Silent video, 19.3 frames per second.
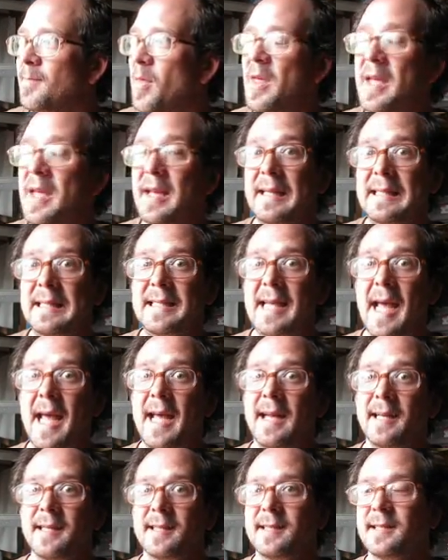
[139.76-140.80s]
the
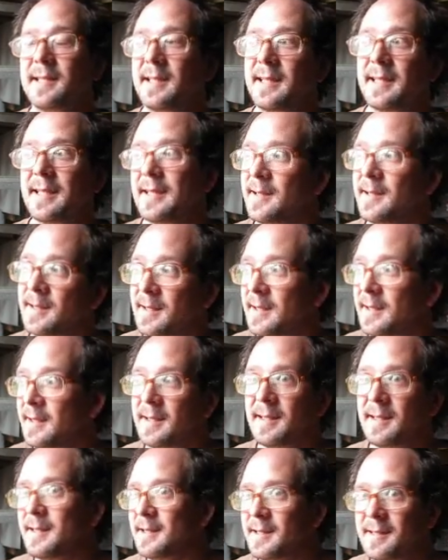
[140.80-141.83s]
intent to
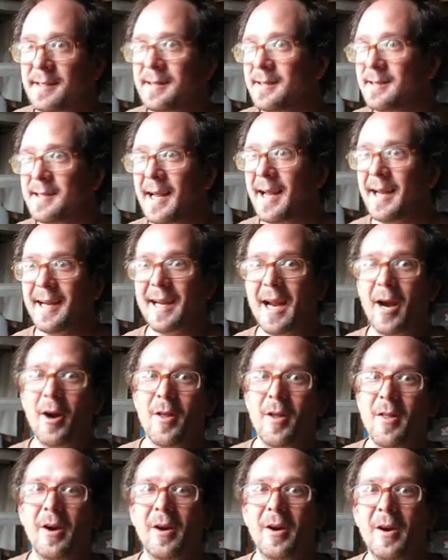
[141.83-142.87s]
take care
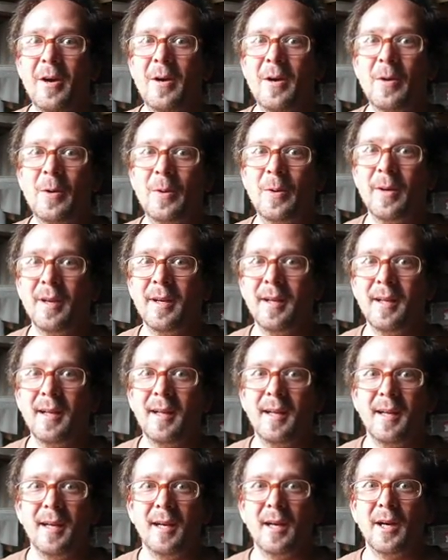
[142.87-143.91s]
of their own
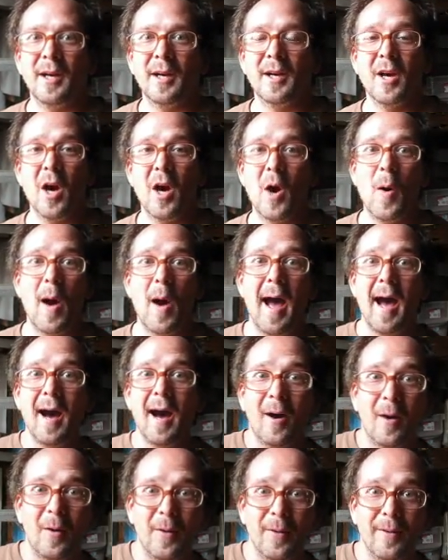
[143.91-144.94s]
go
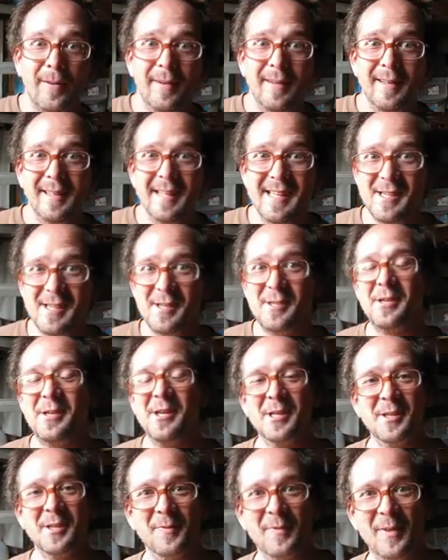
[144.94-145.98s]
out in
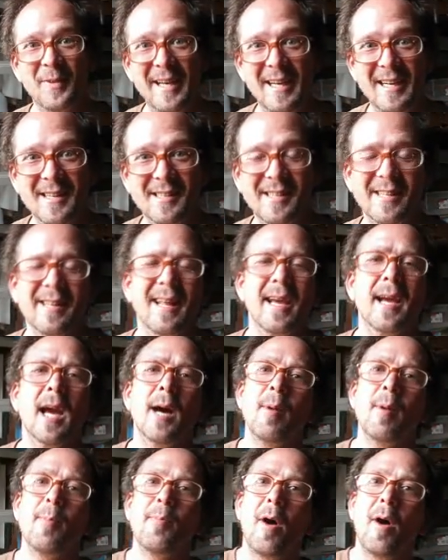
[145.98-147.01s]
search of things, and they
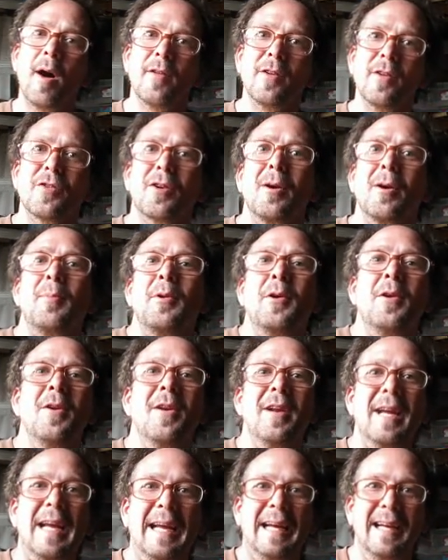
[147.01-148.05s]
come upon this
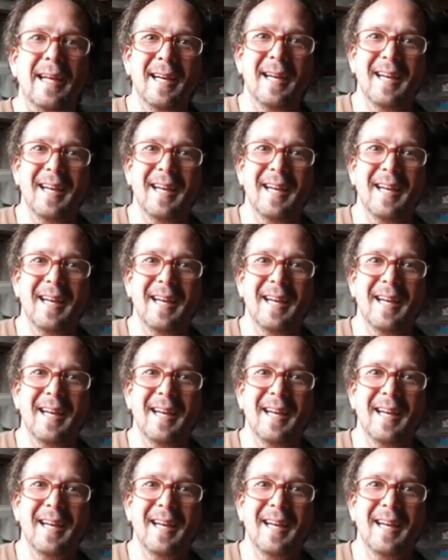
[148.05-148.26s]
community